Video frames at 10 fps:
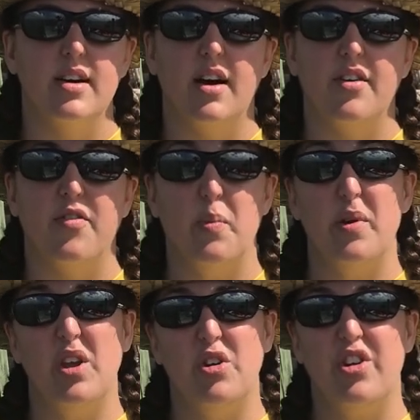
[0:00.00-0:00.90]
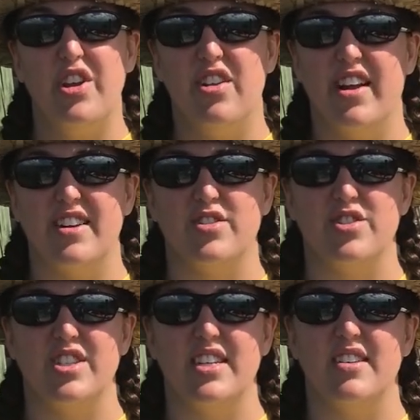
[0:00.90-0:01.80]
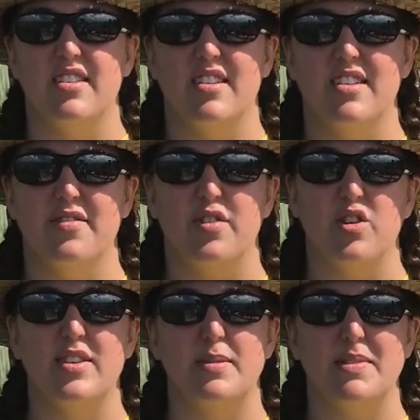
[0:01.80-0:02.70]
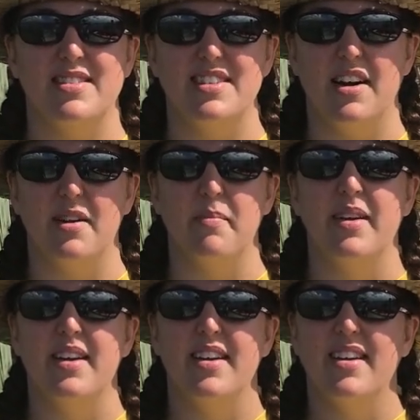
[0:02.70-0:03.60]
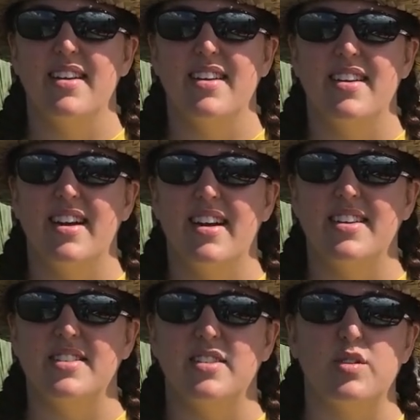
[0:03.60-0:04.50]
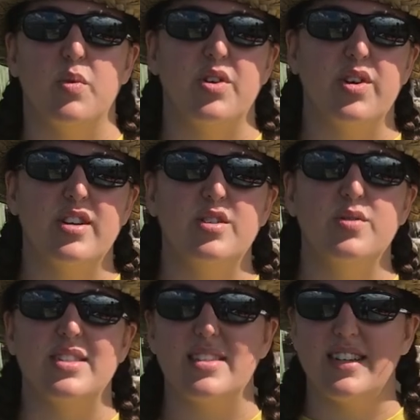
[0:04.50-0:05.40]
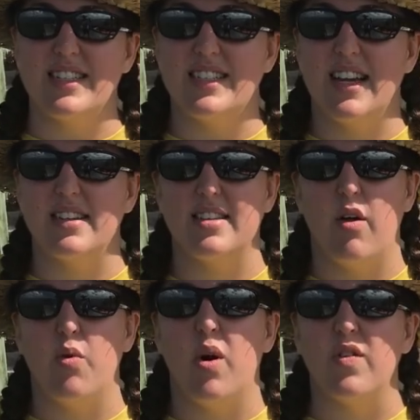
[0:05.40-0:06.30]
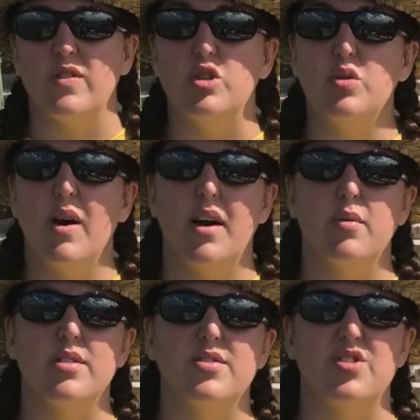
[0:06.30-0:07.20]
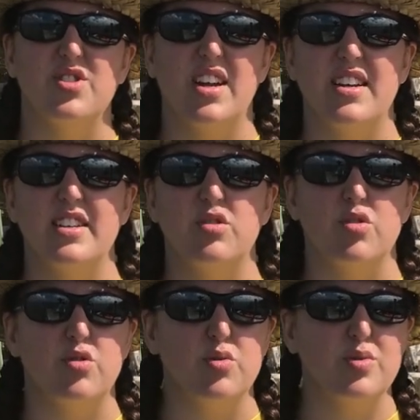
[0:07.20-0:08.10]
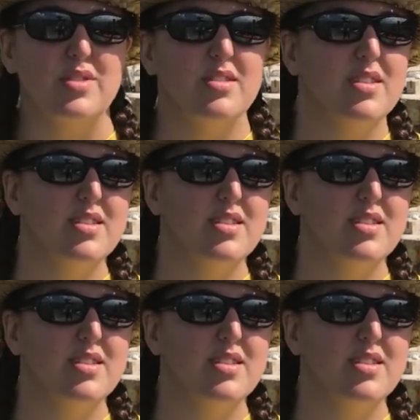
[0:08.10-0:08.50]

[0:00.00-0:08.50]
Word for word: uh, for a pretty good deal actually uh, for Christmas time. And uh, so what they're gonna do is they're gonna take us out in the water for two hours, just kind of introduce